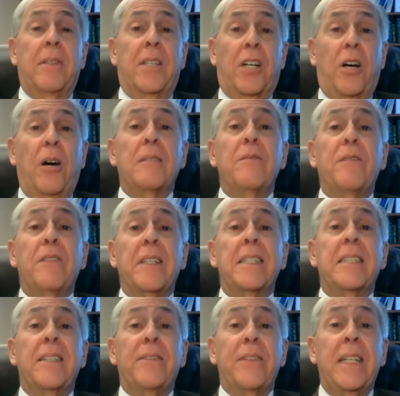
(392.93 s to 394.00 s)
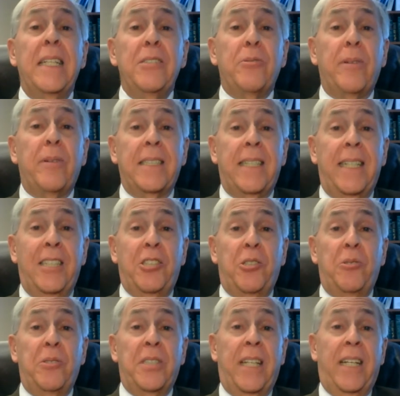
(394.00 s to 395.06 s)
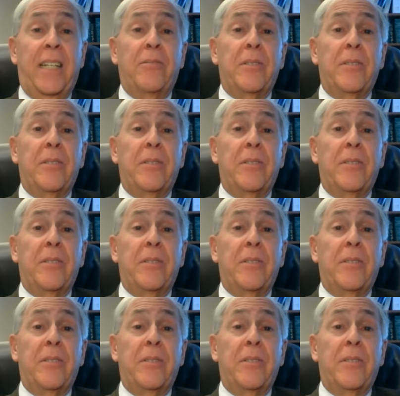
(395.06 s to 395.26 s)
the conflict of interest issues that